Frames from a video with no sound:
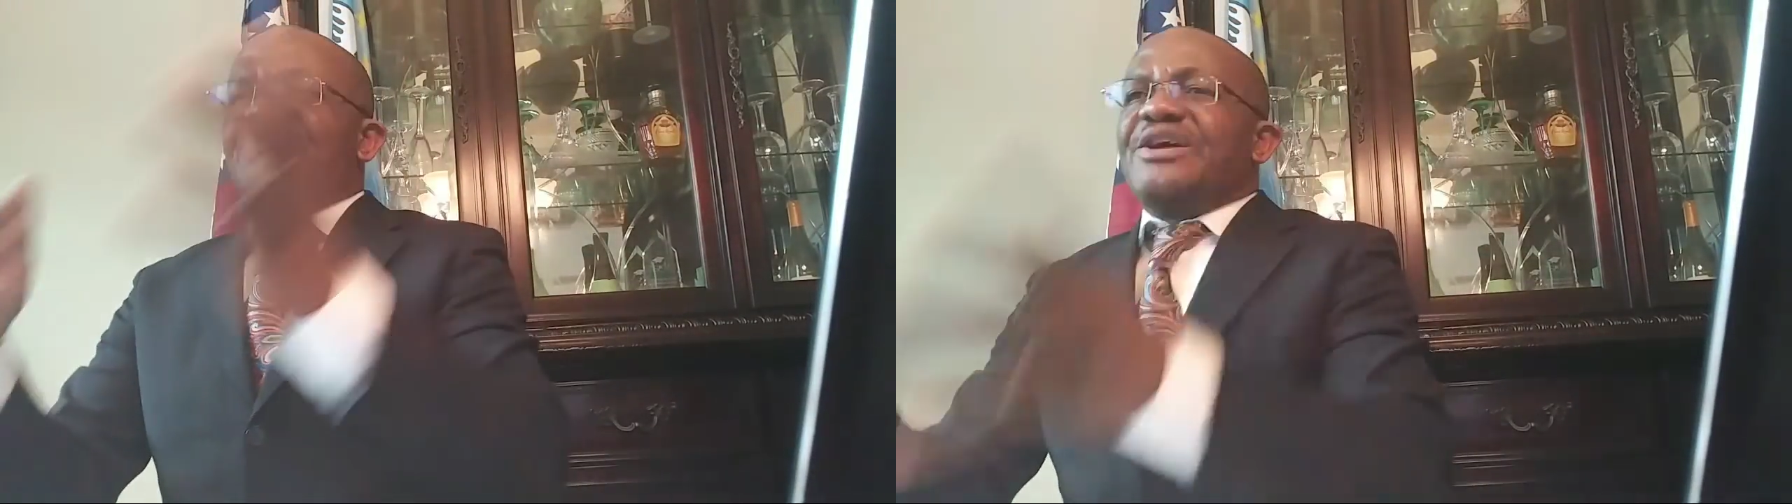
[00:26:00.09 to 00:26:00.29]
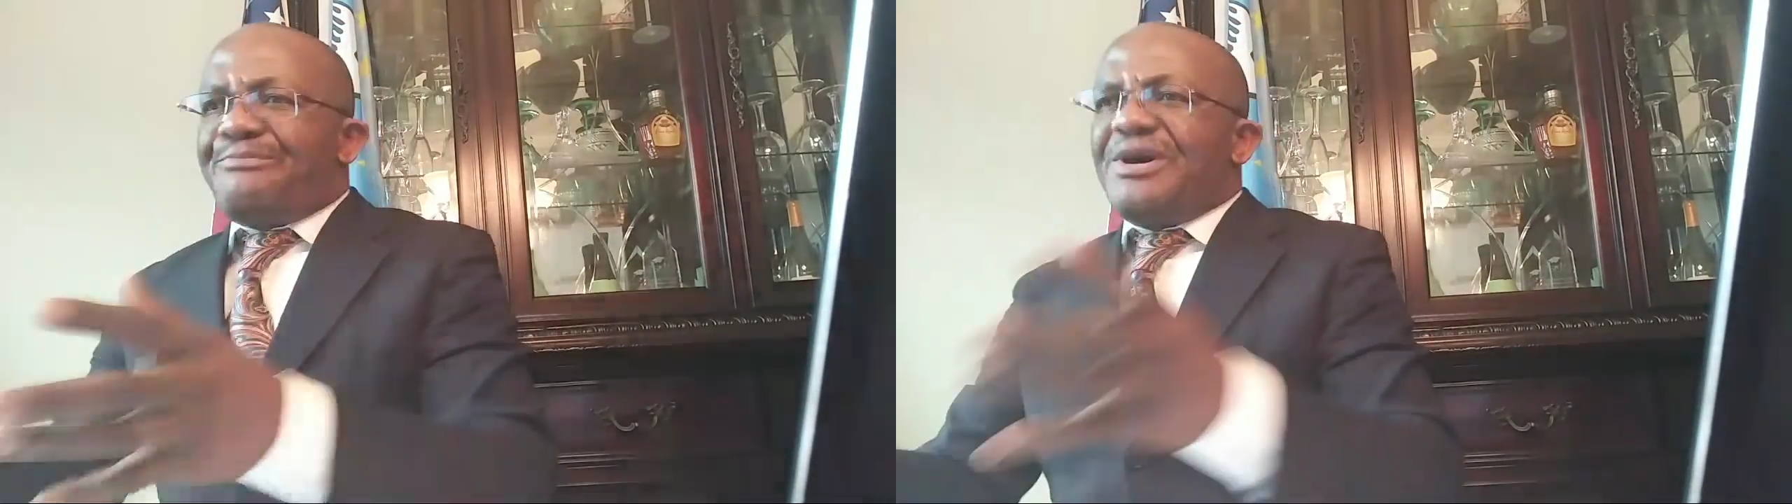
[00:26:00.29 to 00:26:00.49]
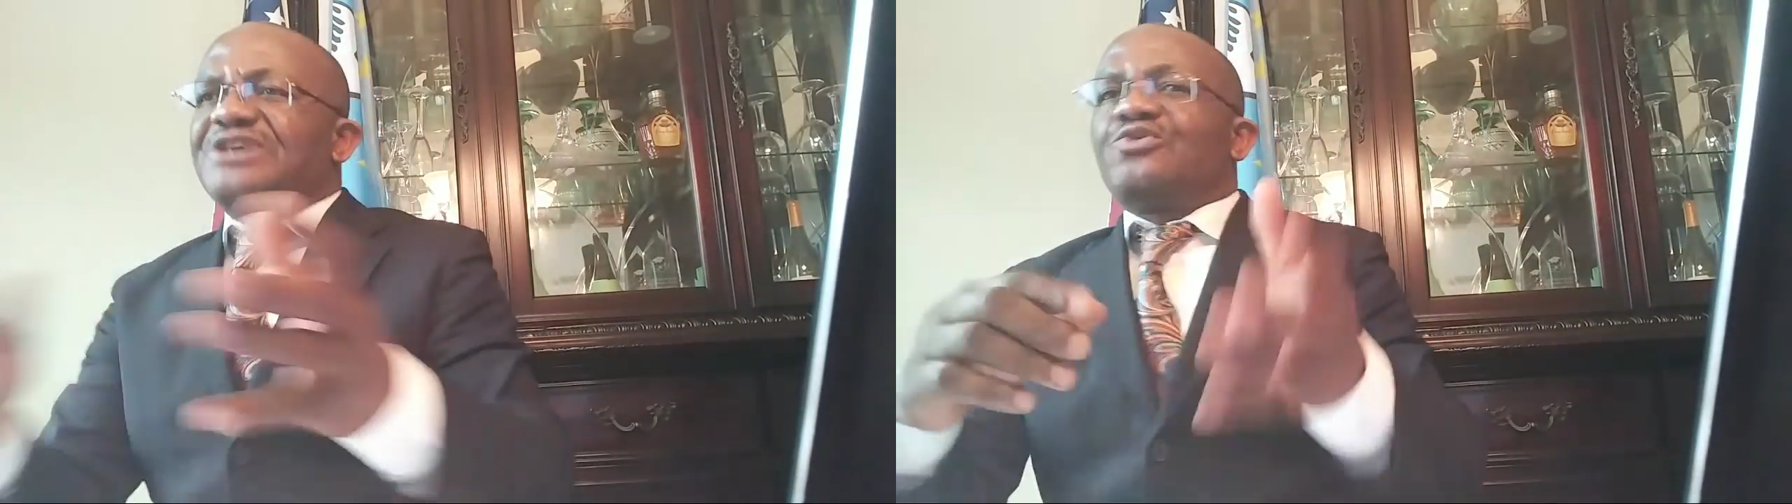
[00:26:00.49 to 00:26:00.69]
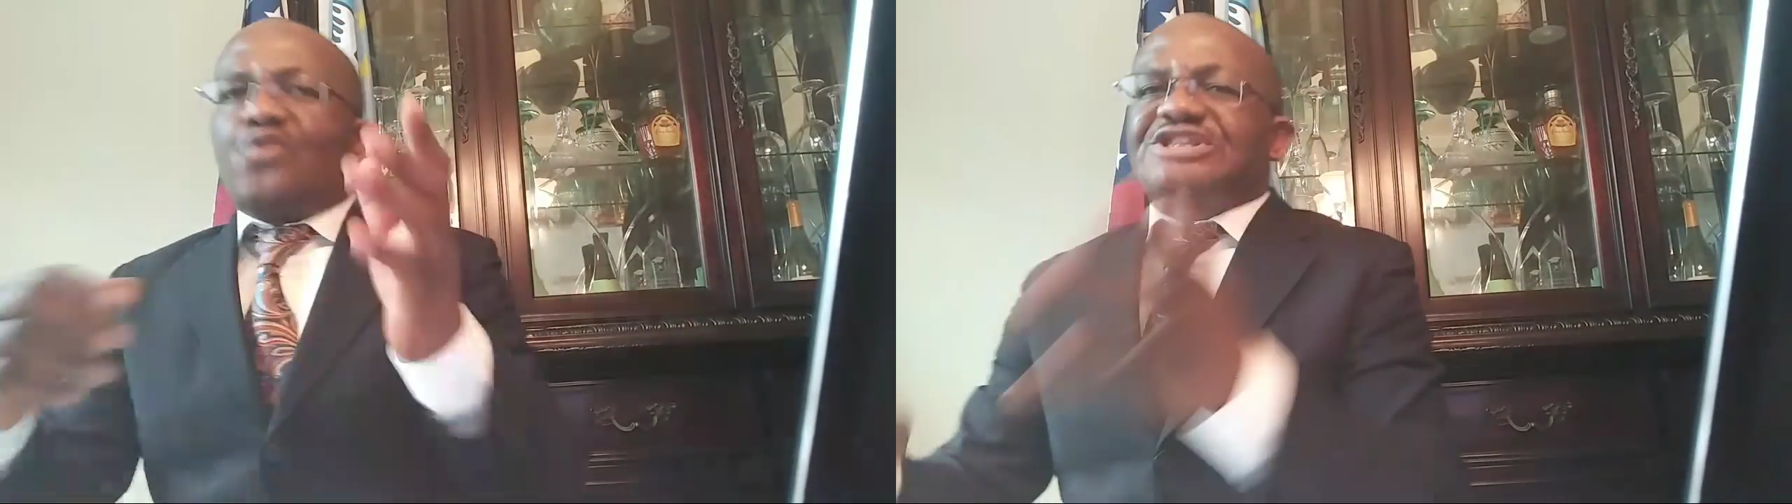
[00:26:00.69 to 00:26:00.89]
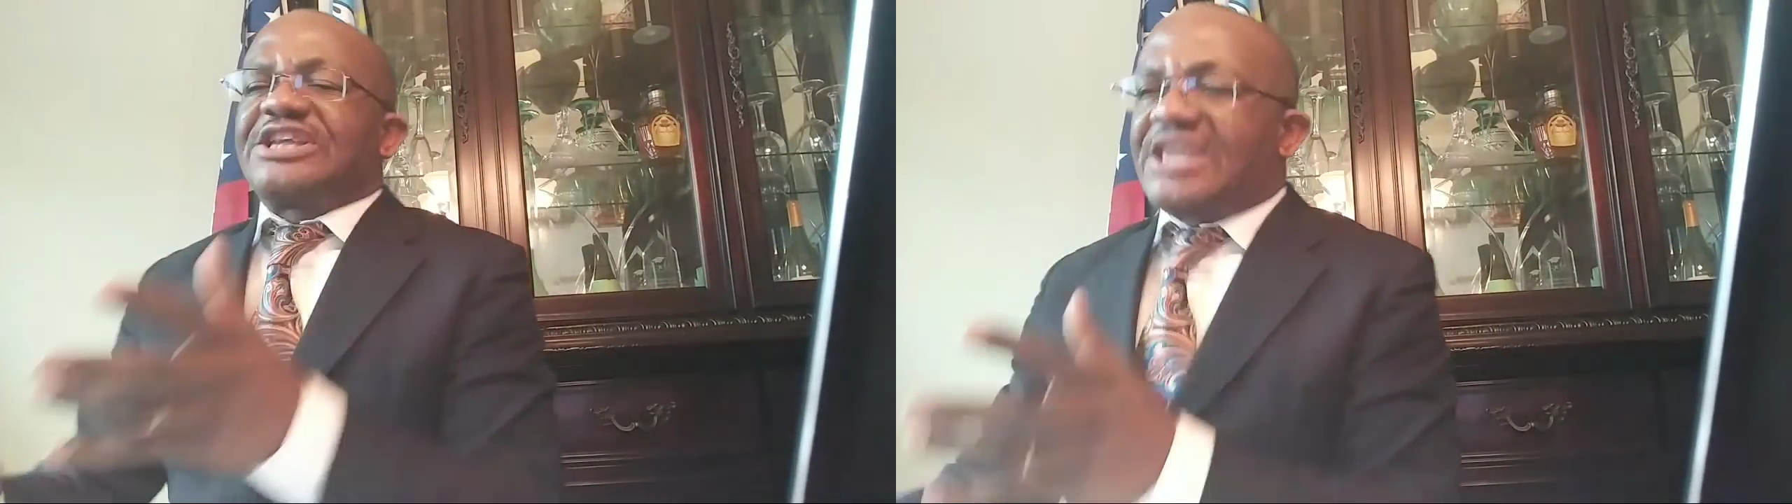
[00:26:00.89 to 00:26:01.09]
the person
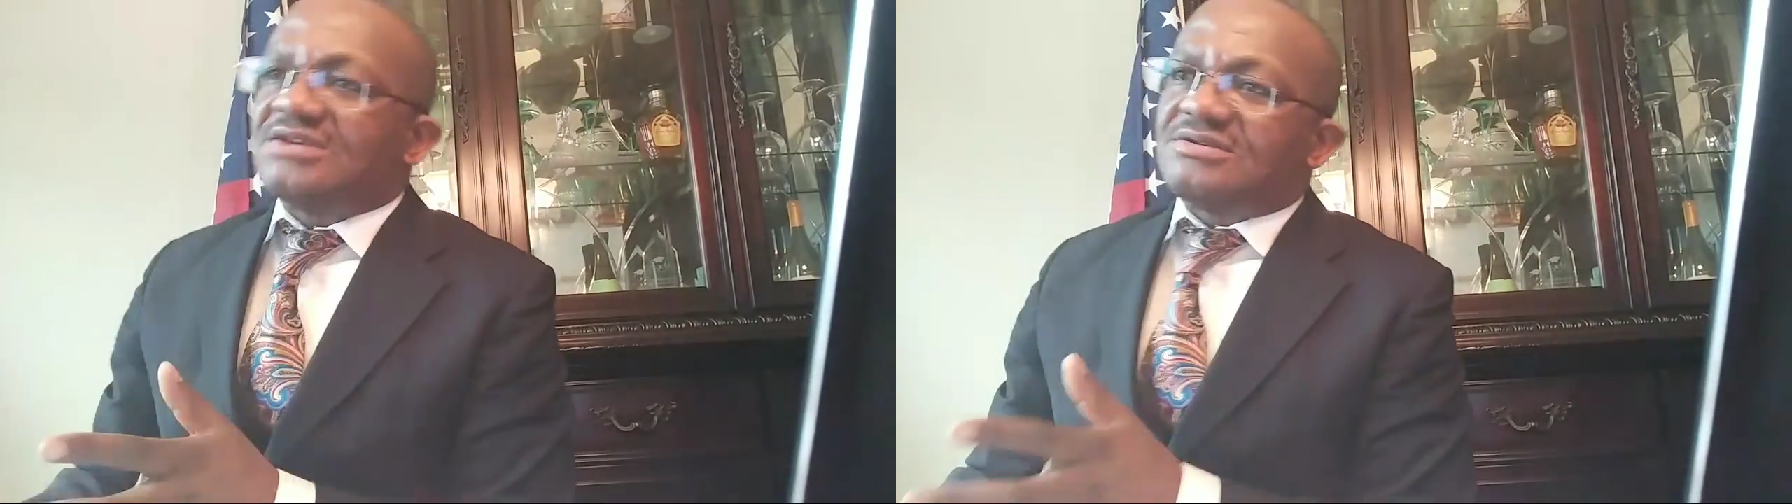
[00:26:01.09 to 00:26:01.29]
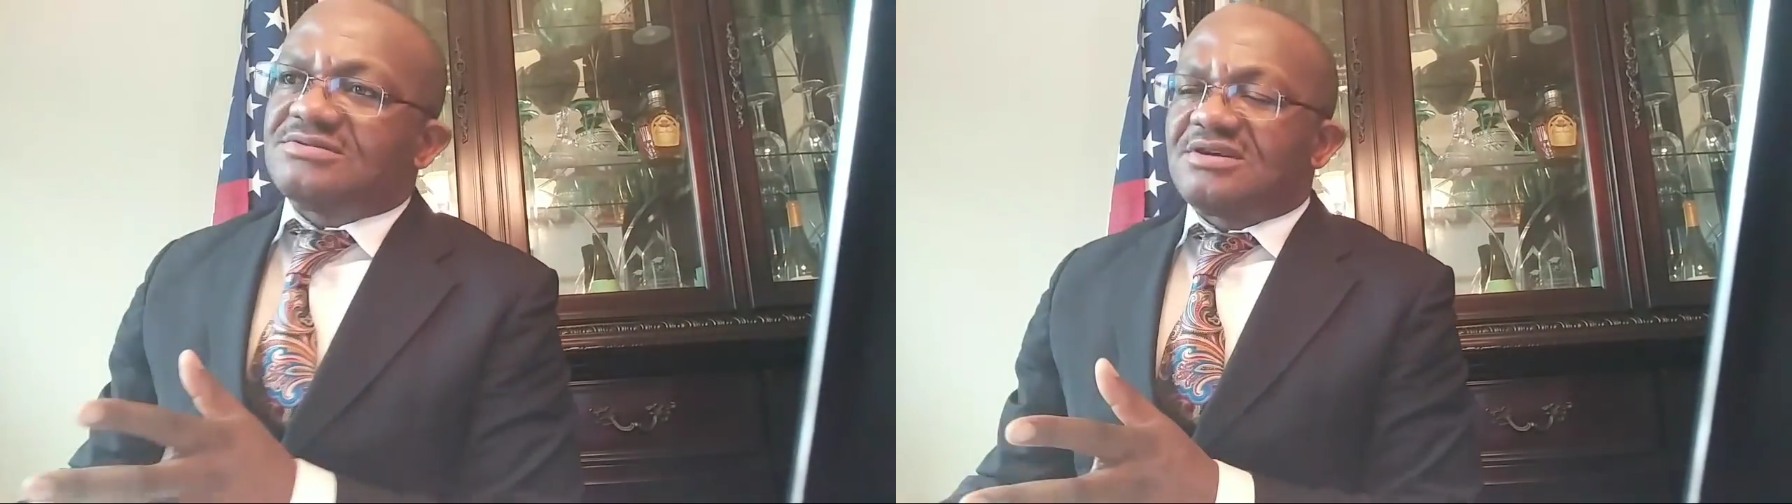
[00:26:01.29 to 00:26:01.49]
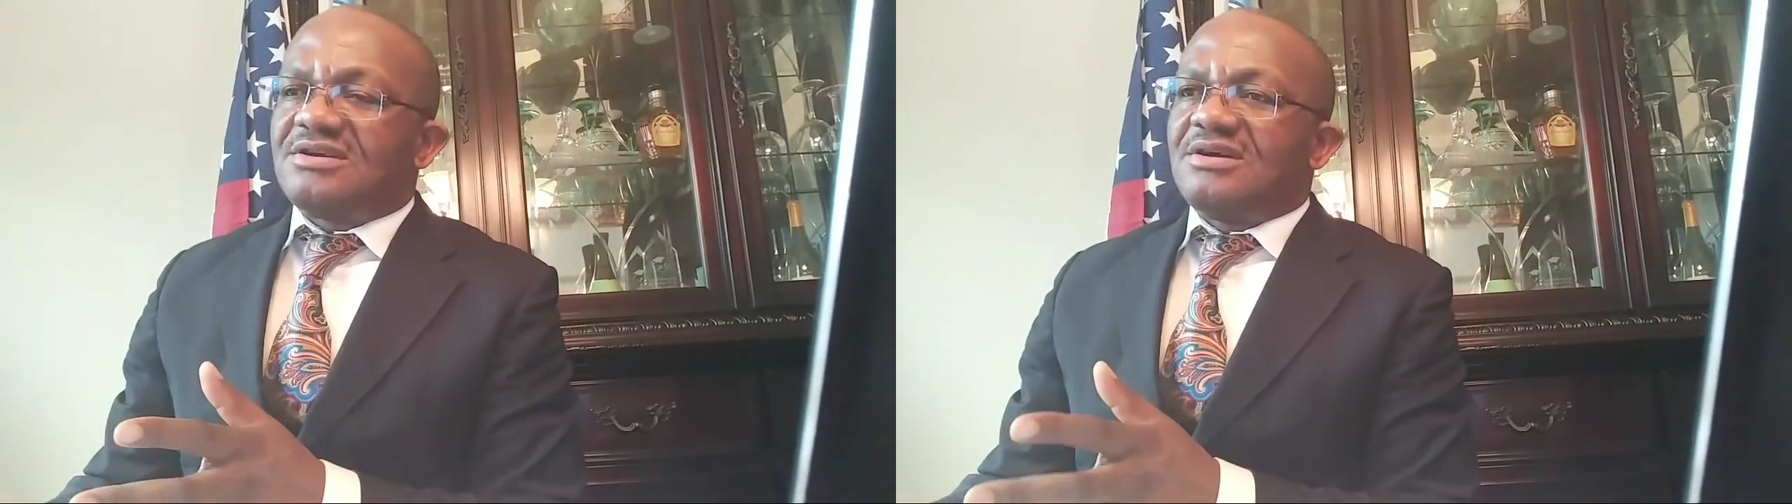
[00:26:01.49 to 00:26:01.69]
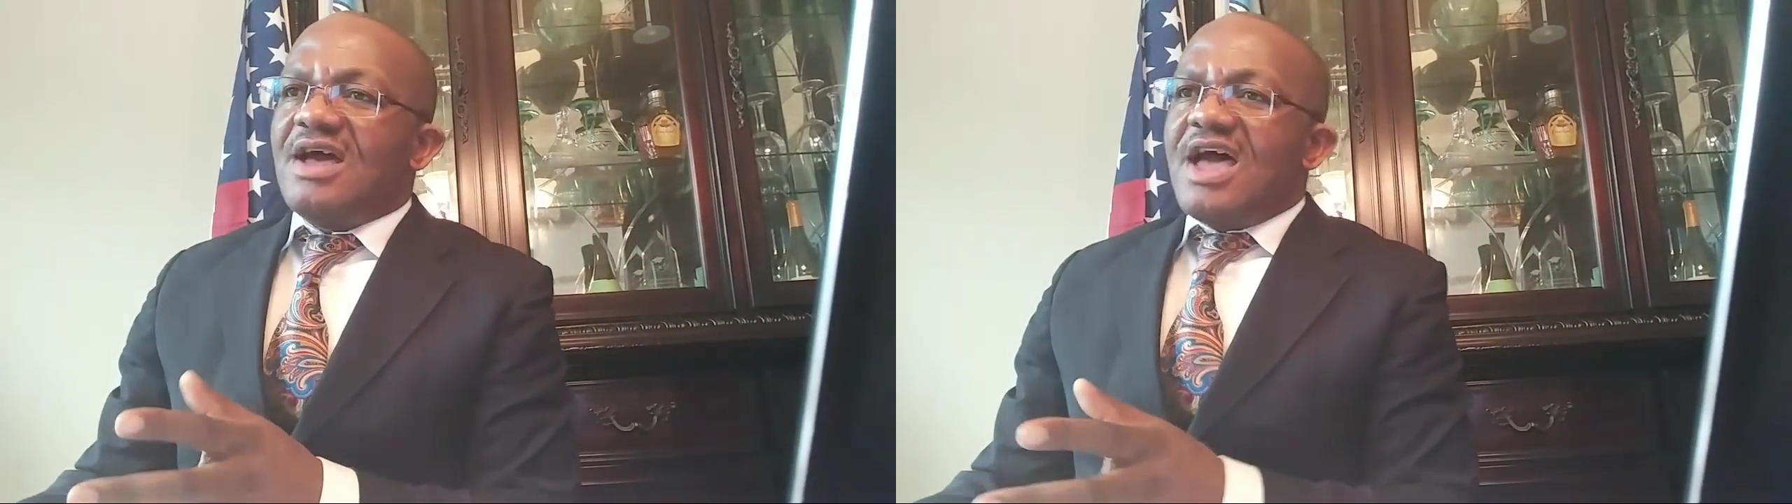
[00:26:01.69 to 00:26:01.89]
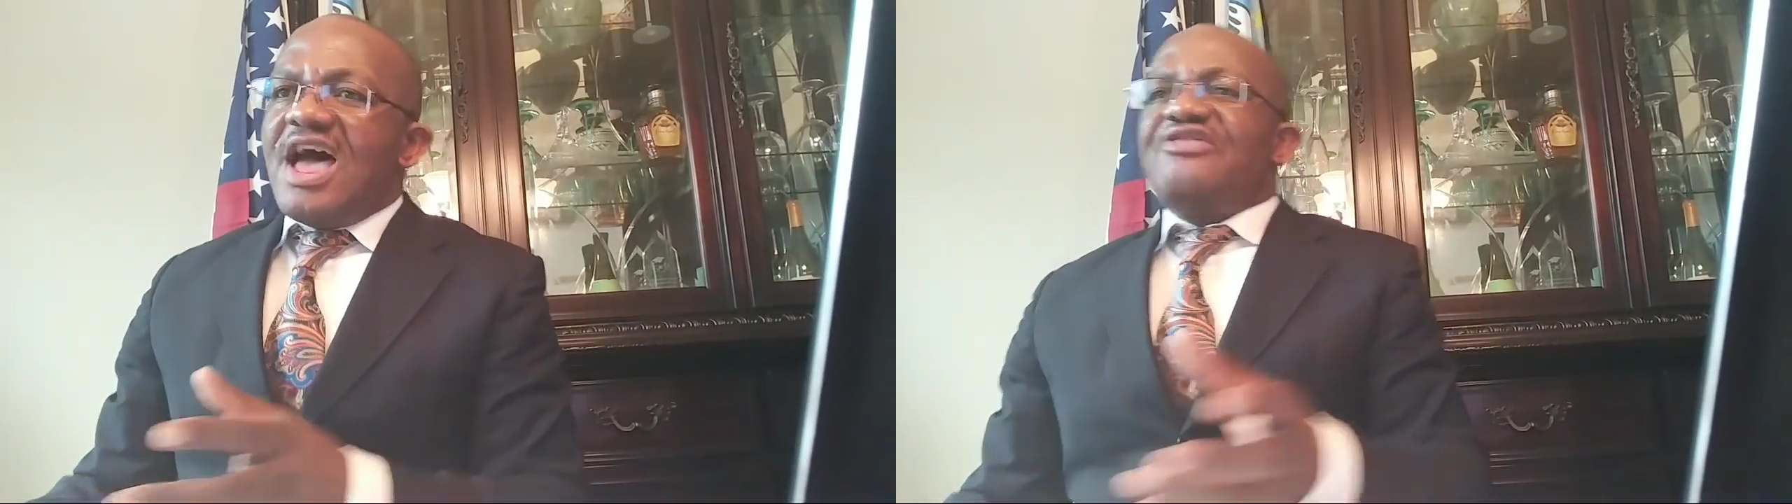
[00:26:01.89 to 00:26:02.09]
was killed.
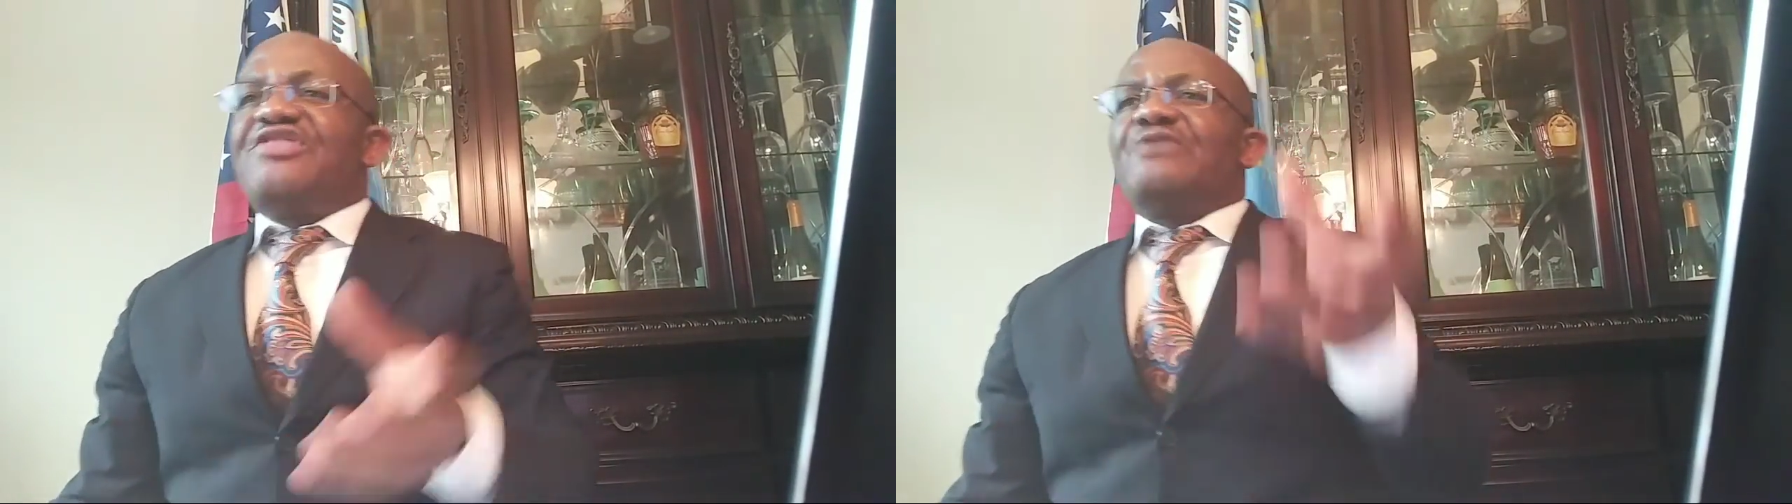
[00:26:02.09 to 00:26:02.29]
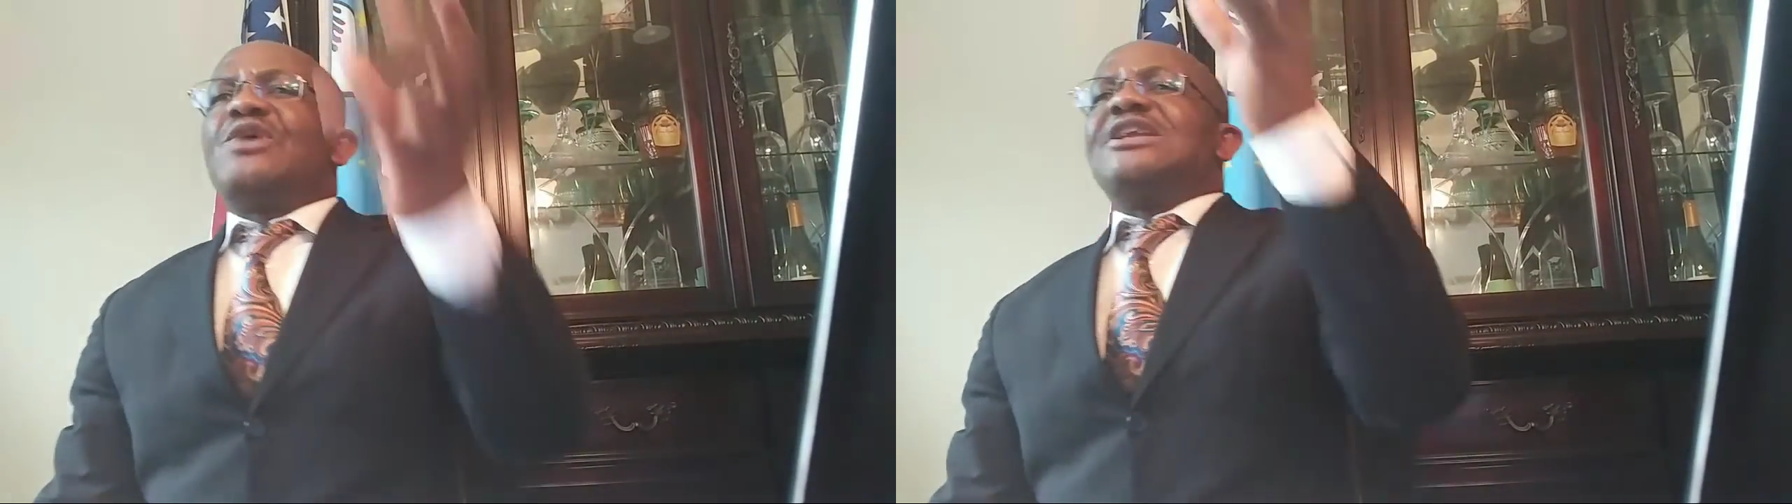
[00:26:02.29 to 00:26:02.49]
And that